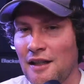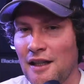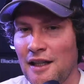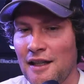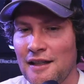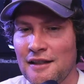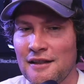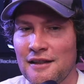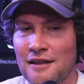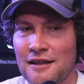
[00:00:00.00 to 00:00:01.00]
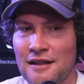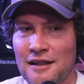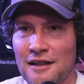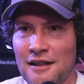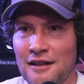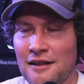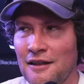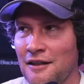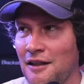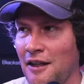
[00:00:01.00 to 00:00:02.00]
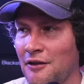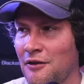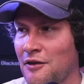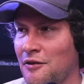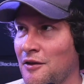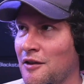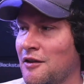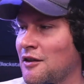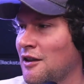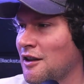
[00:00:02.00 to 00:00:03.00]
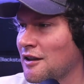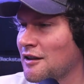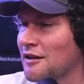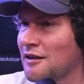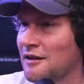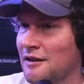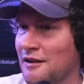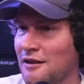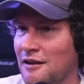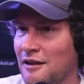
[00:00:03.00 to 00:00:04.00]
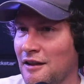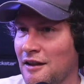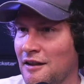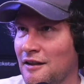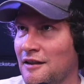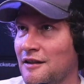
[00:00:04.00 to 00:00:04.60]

And the title of the first song is